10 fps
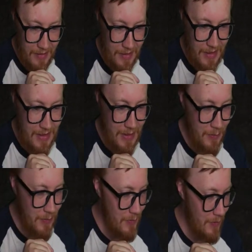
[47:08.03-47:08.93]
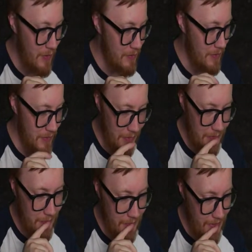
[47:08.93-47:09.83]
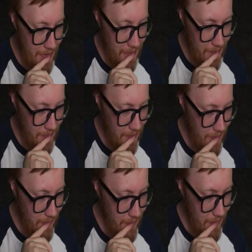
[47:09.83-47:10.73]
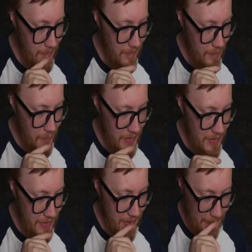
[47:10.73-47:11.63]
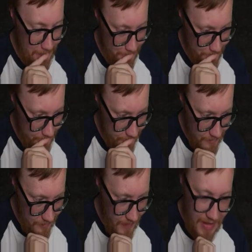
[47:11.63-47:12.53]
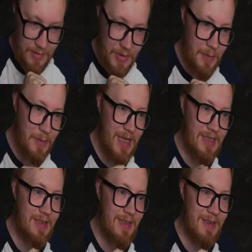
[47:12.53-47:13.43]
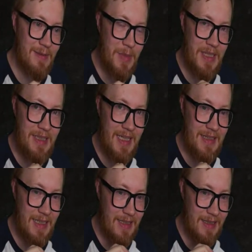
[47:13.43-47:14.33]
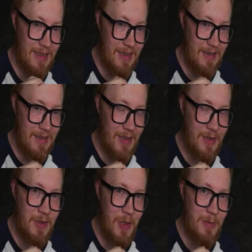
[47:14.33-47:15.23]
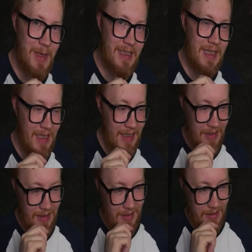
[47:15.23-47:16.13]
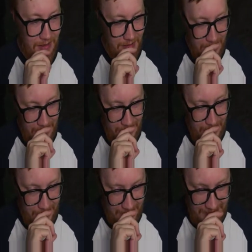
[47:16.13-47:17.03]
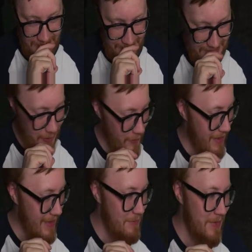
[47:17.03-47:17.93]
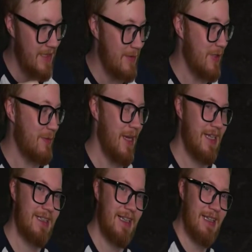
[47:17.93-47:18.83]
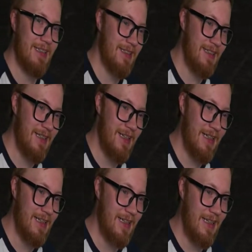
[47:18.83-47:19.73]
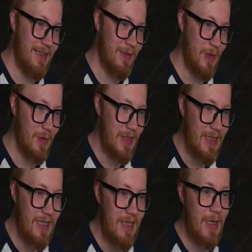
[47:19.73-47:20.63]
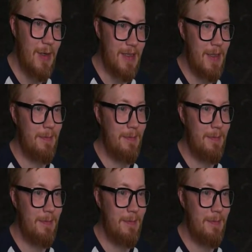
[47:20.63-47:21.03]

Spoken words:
easy route of which Trump has been getting. There are so many showing him disrespect, and like I don't know. Anyways.